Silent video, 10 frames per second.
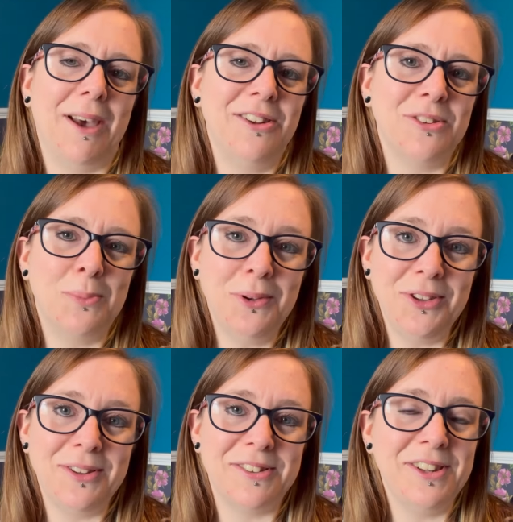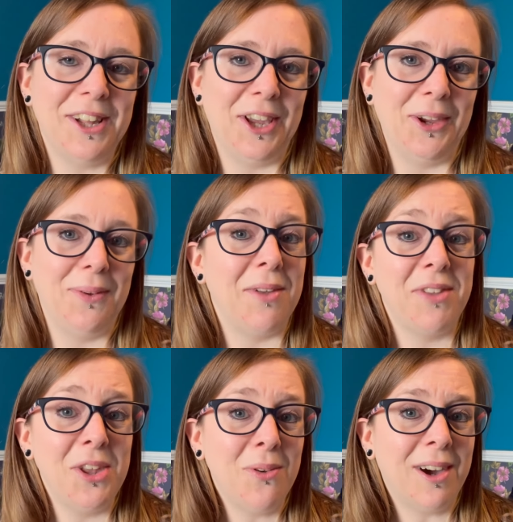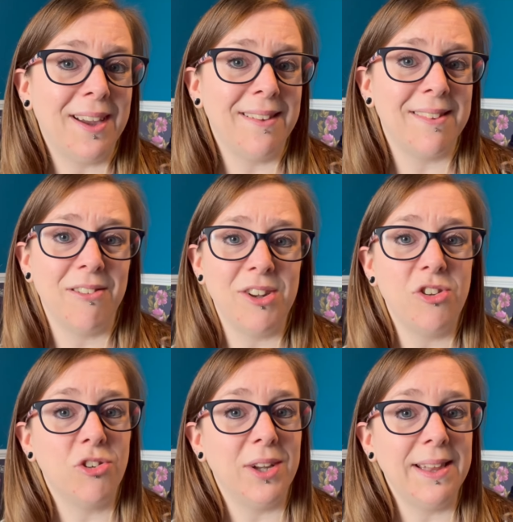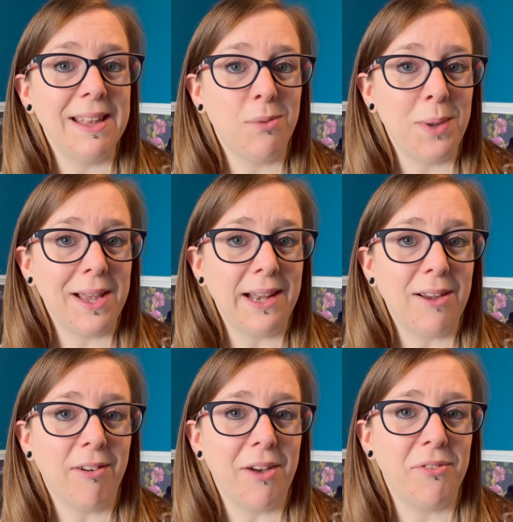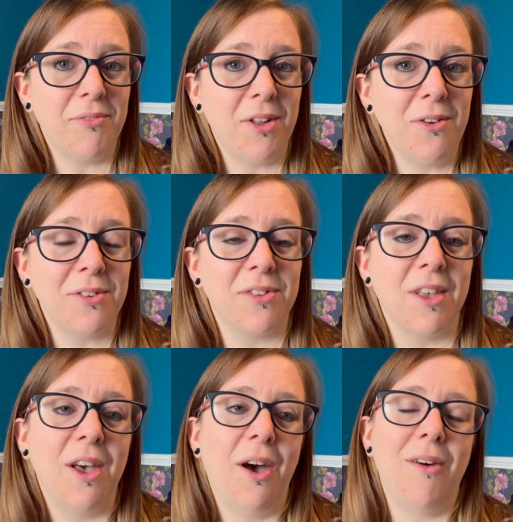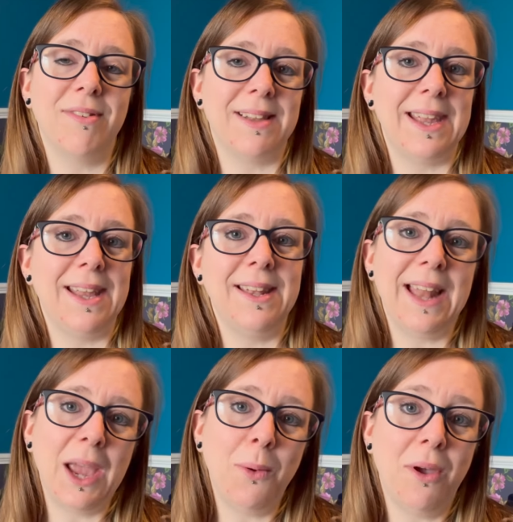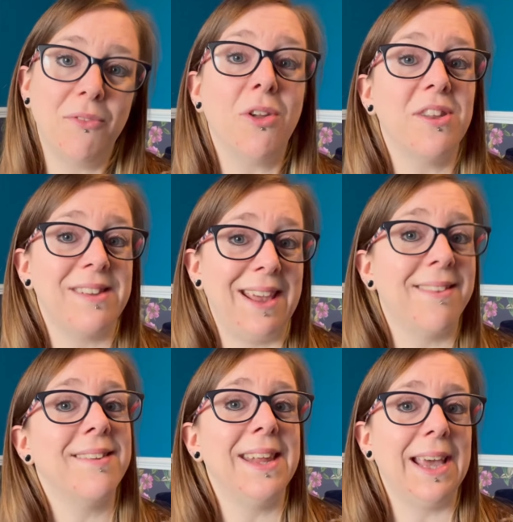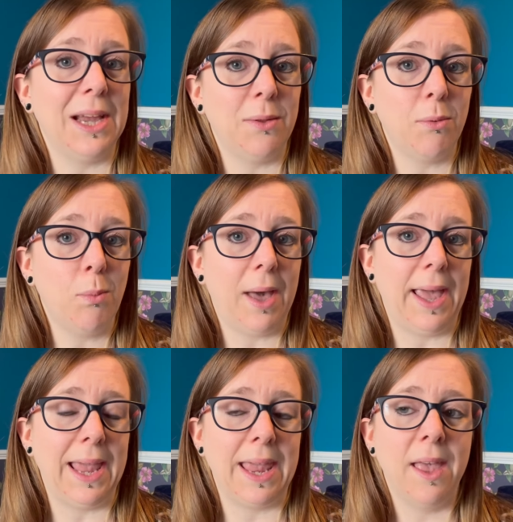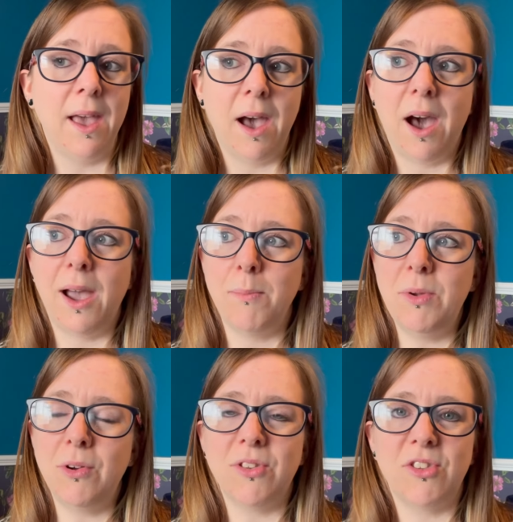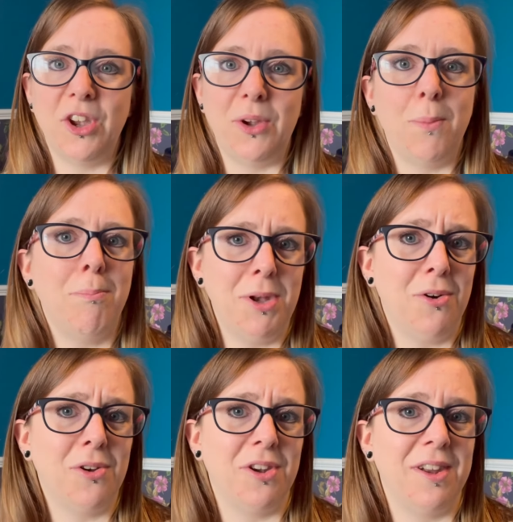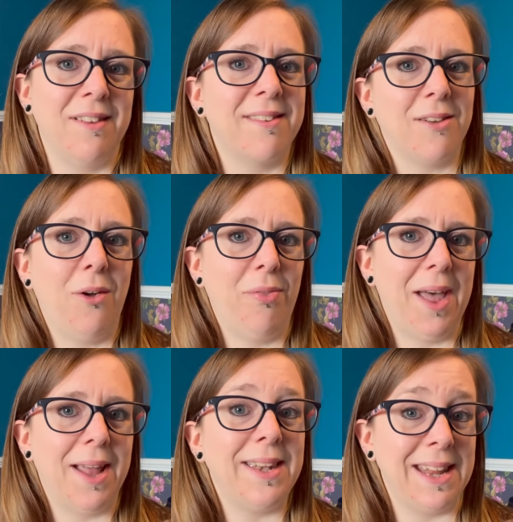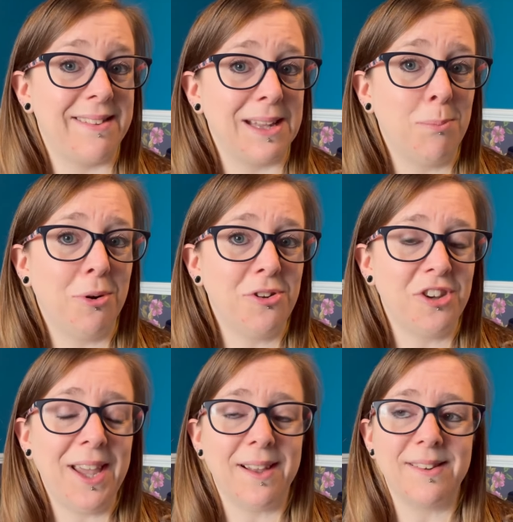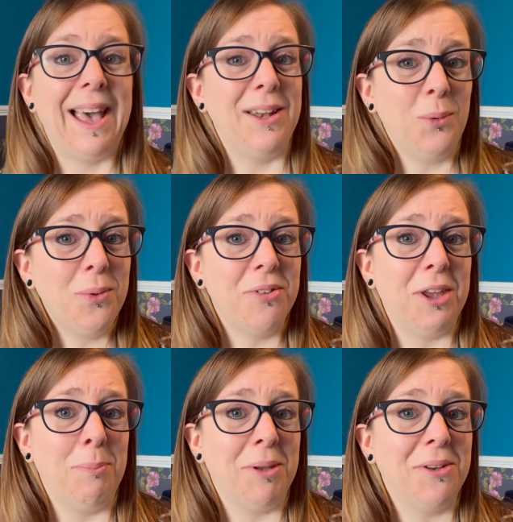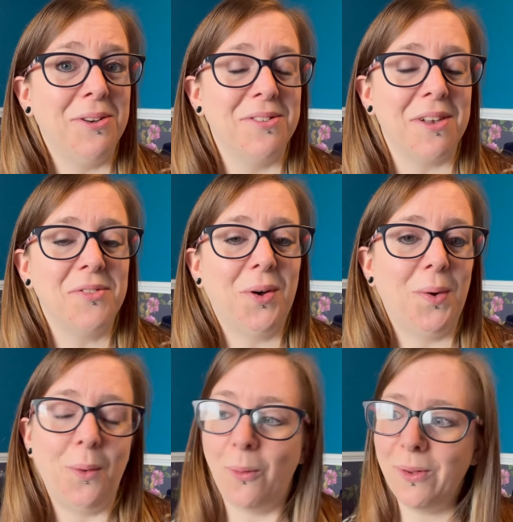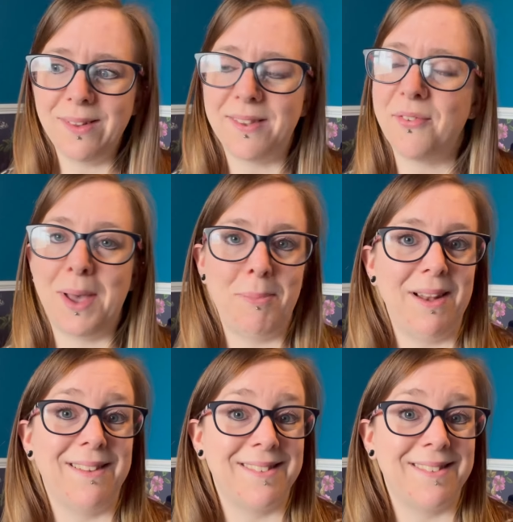I just want to know if you guys are enjoying these weekly craft vlogs. Obviously now I've got the test knit out the way, I'm not so monogamous on that knitting project, and also because I've got all this fabulous